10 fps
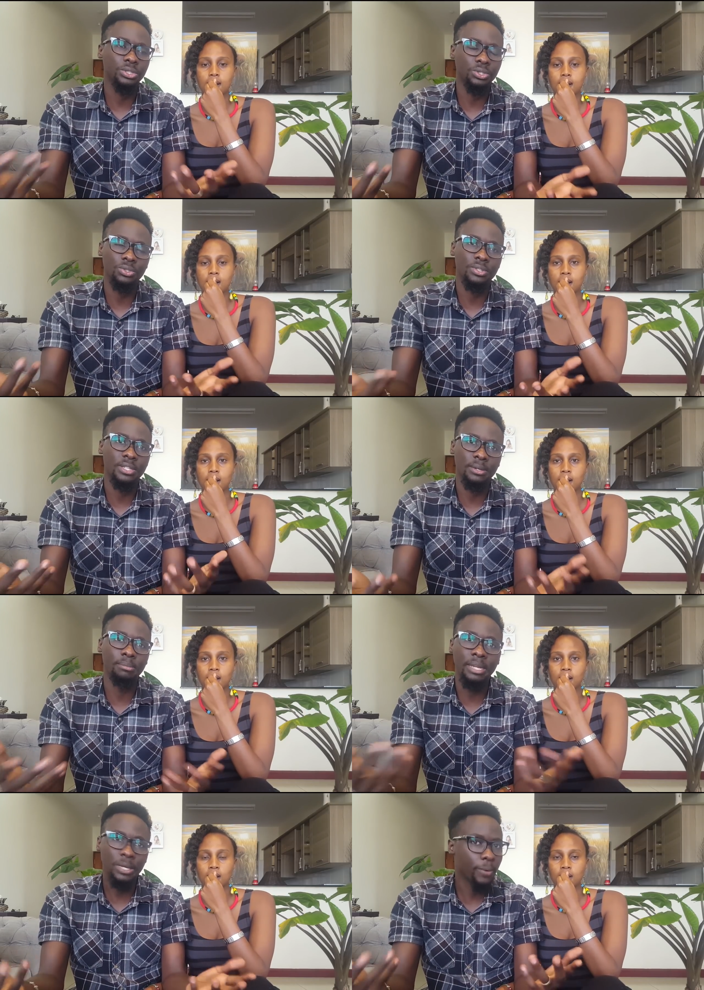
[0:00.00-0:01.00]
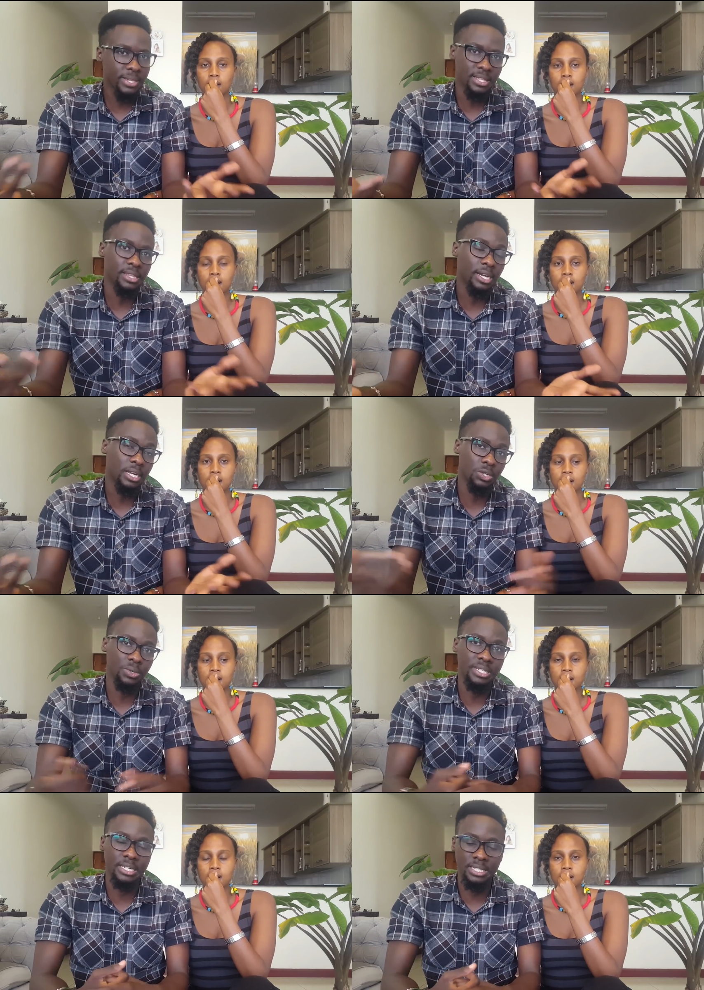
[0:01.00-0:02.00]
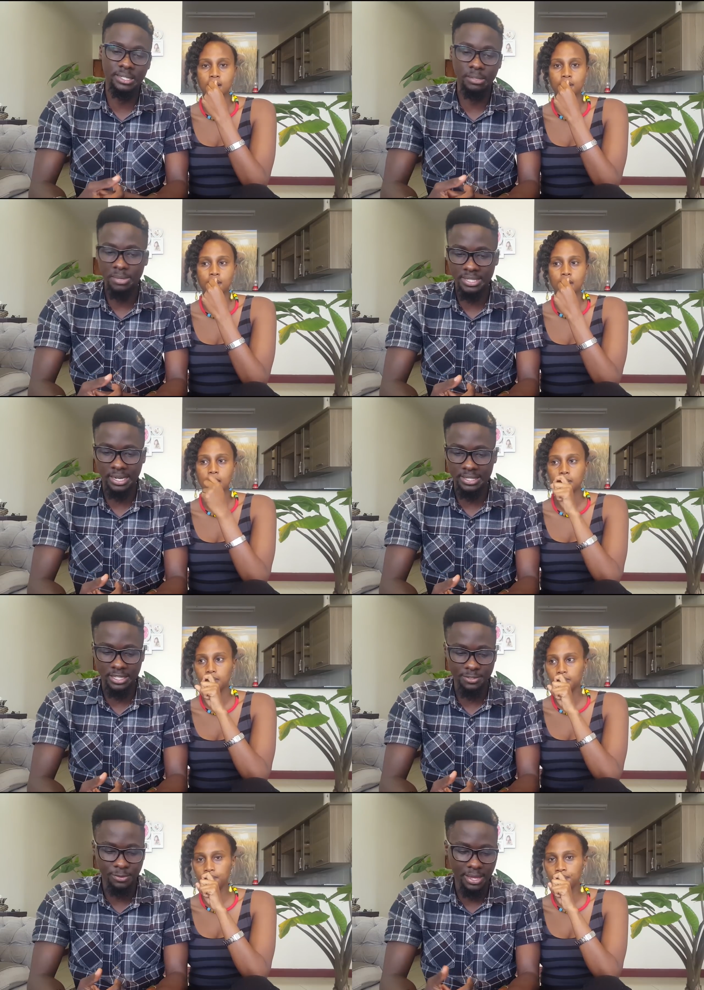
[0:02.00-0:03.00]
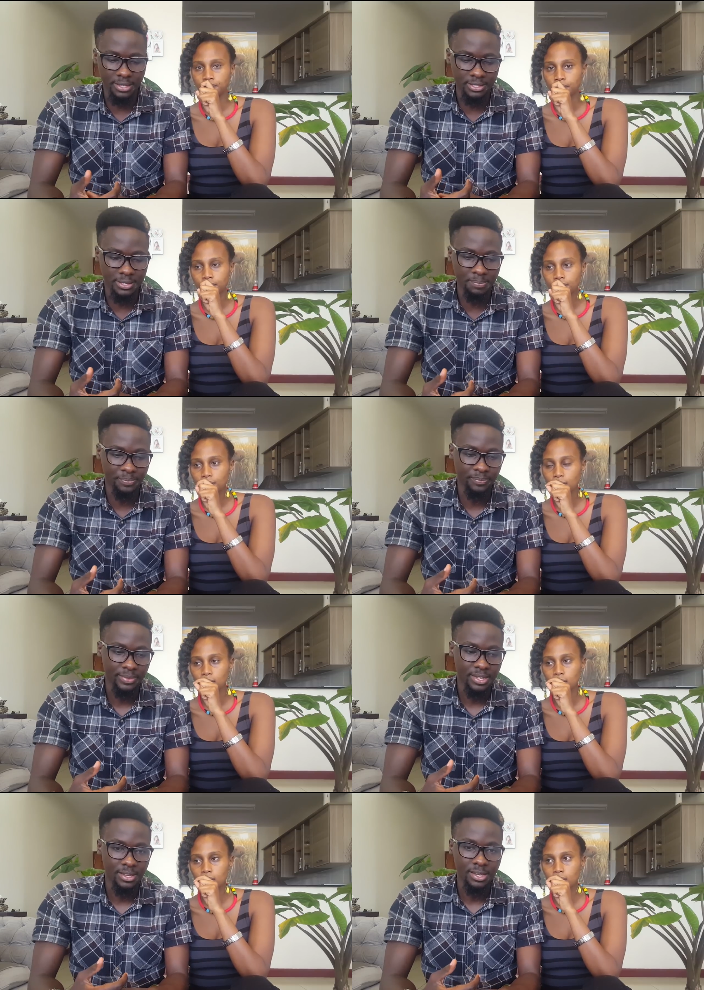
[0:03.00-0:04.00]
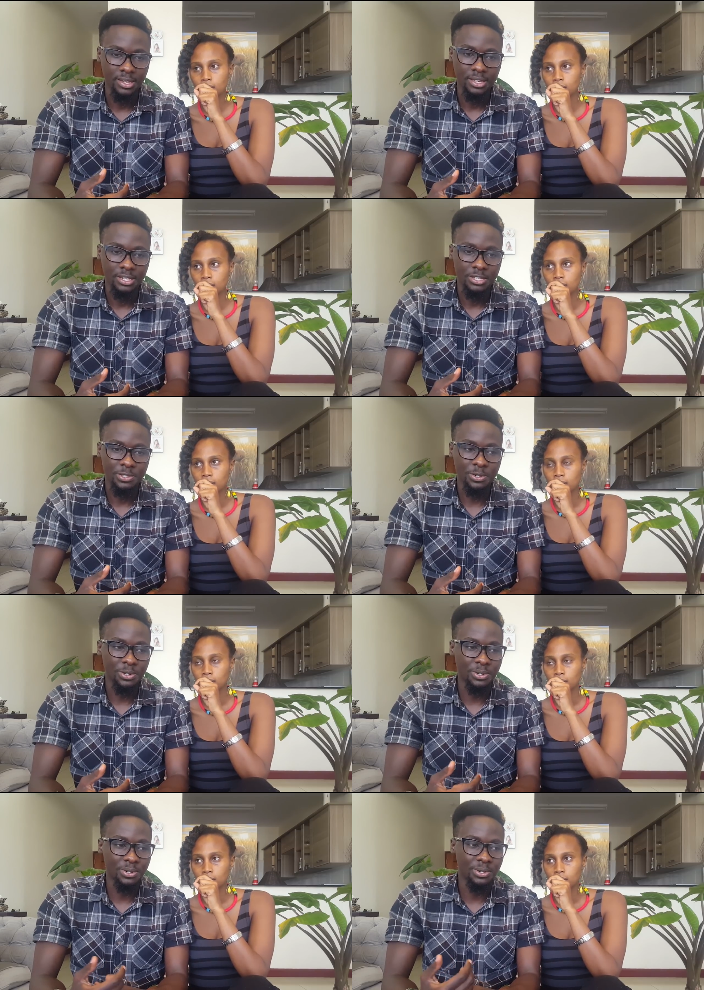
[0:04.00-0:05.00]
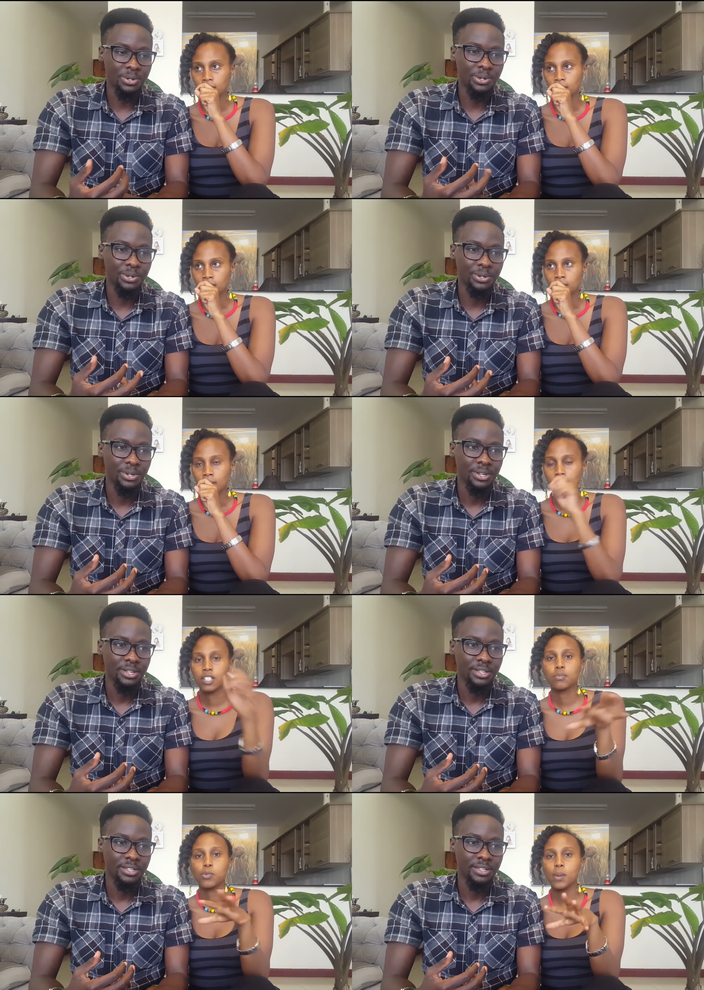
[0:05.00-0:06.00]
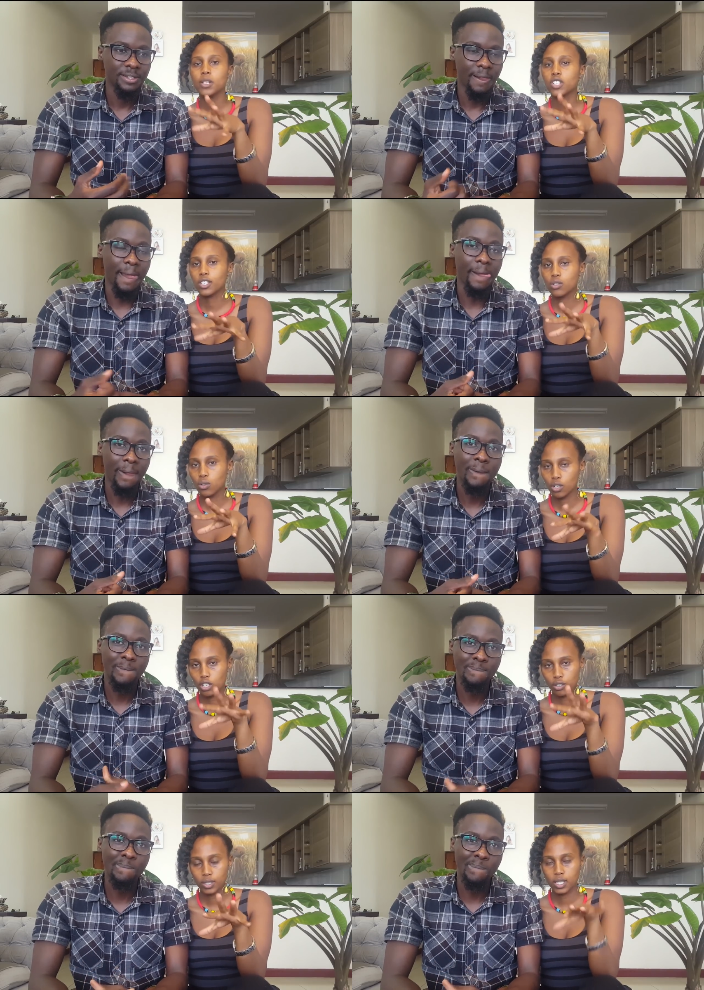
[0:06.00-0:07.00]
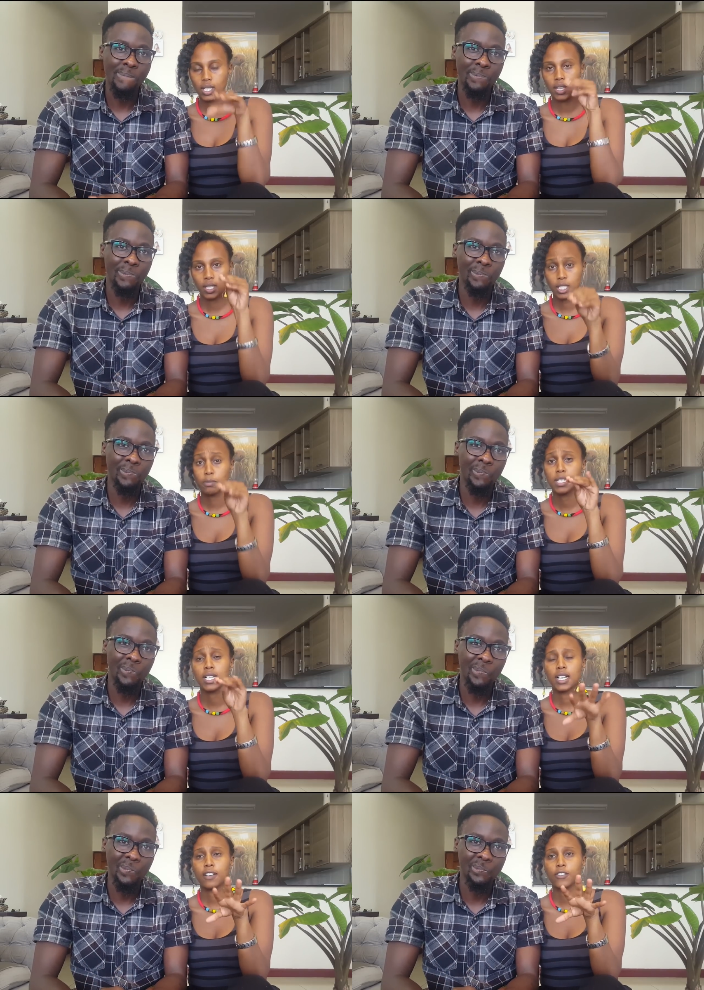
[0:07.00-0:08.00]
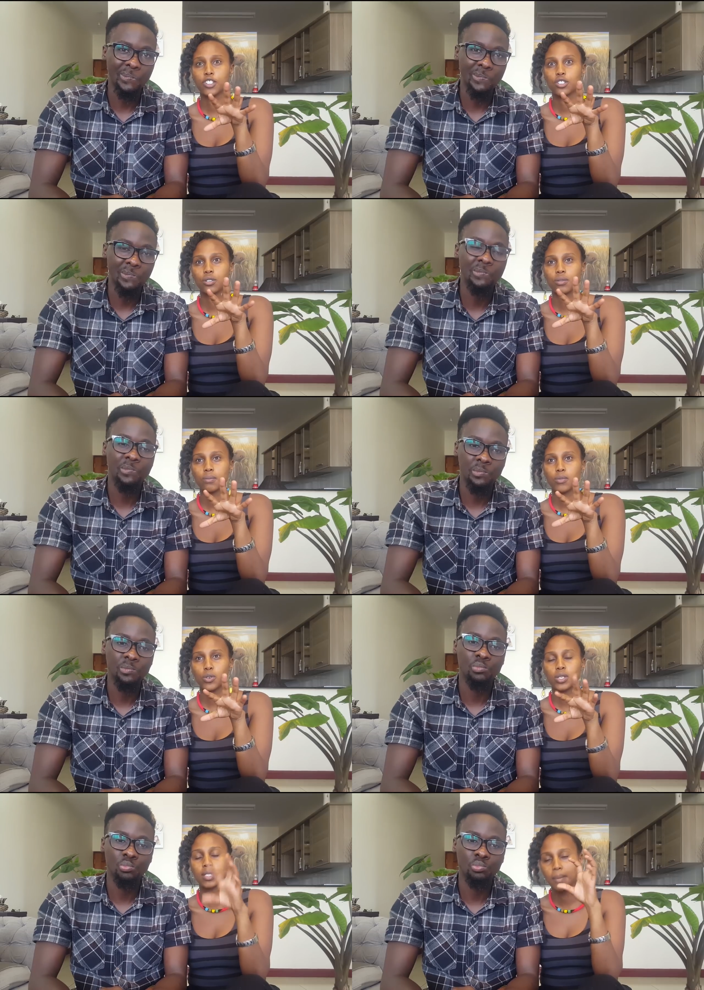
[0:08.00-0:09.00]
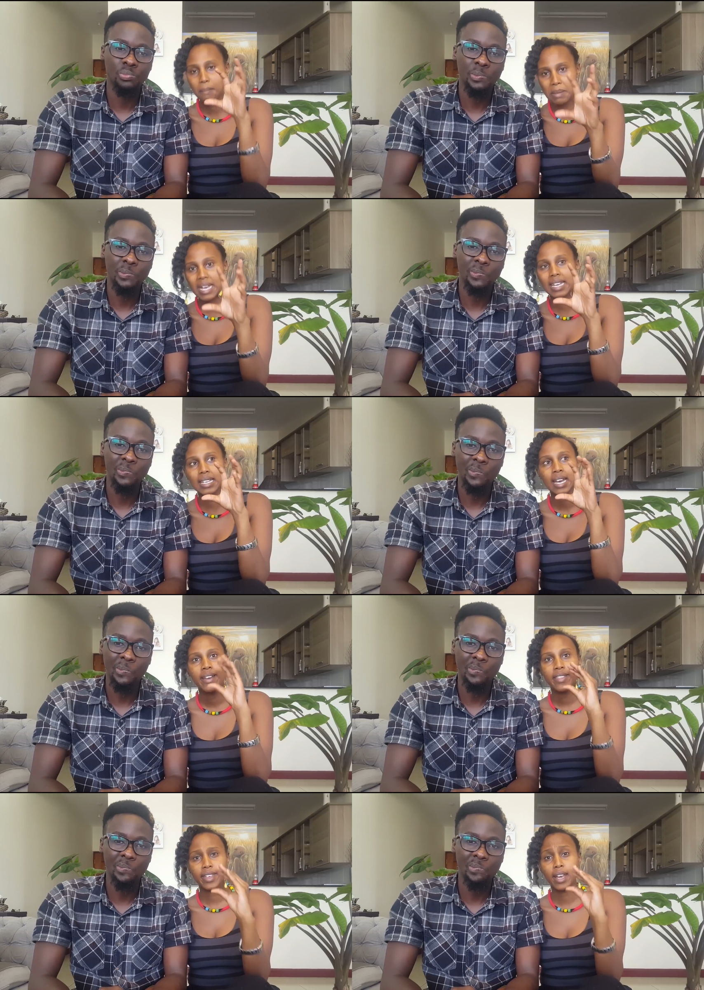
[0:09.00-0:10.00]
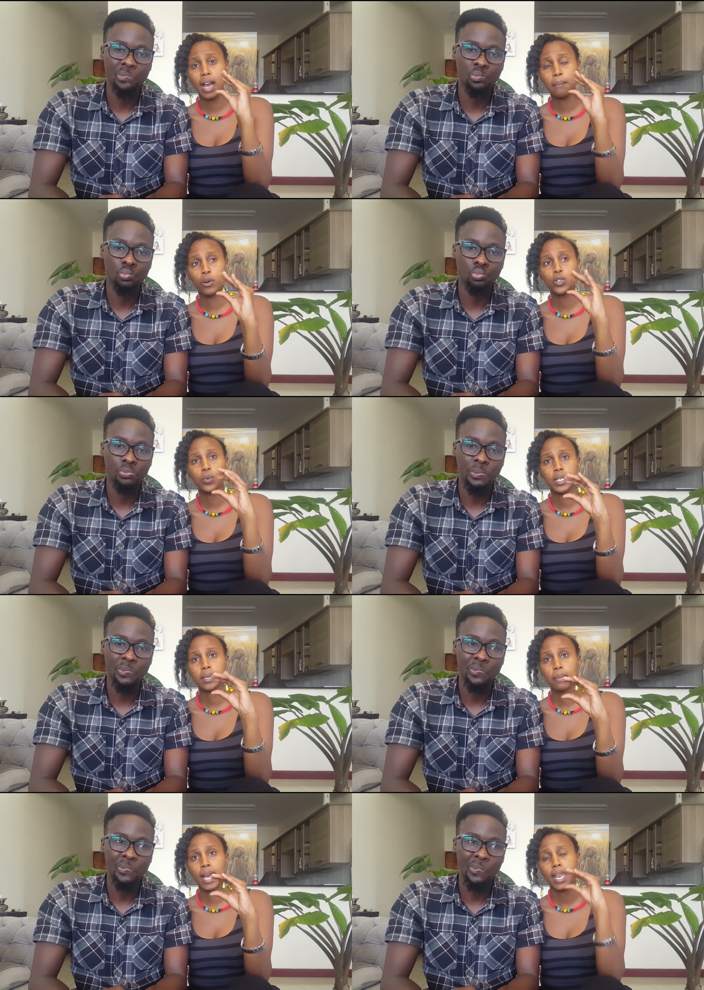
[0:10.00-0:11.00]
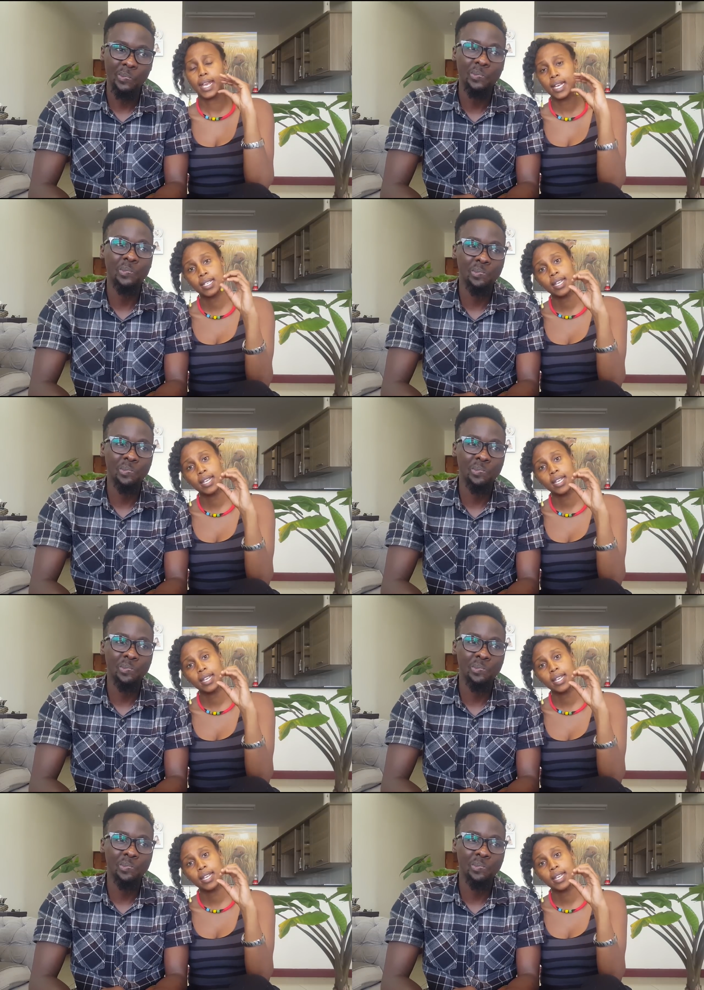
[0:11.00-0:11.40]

Speaker 1: you know, there are many ways that they can do it and still be successful. the same. Mm. So.
Speaker 2: And probably just to conclude this particular video, because the main thing about wedding planning is